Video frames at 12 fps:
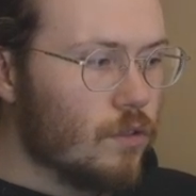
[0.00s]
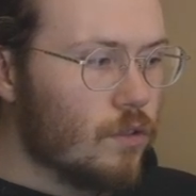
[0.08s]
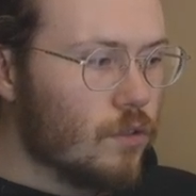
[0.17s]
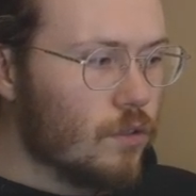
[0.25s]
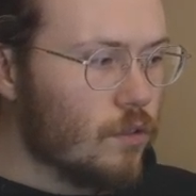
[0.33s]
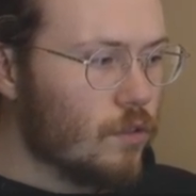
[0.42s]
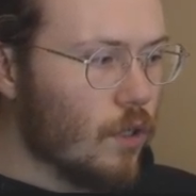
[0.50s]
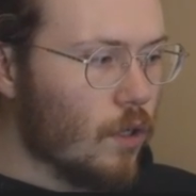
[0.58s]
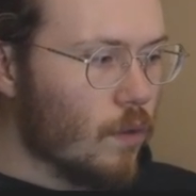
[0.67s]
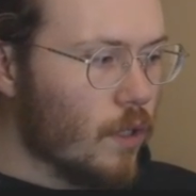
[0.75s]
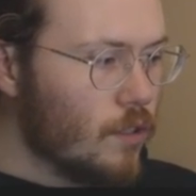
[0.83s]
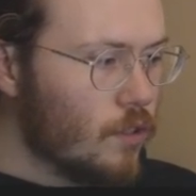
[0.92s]
So
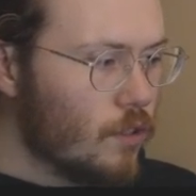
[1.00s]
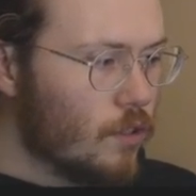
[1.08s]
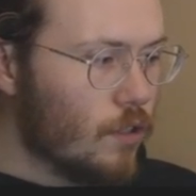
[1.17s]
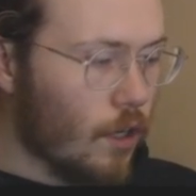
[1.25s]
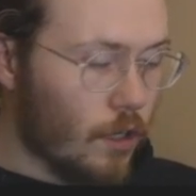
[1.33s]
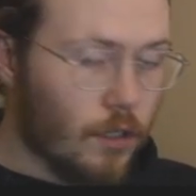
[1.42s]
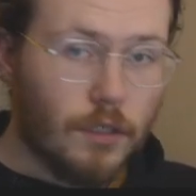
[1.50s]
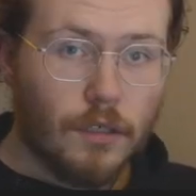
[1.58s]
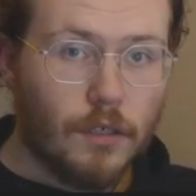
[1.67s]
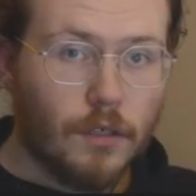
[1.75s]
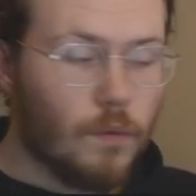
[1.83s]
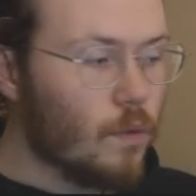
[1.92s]
let's start
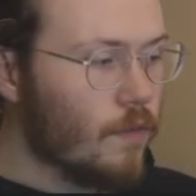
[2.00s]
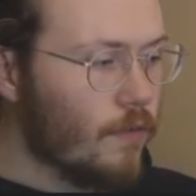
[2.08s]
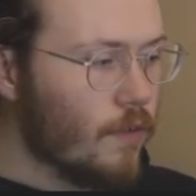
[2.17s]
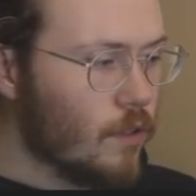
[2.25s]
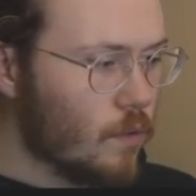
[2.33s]
with the first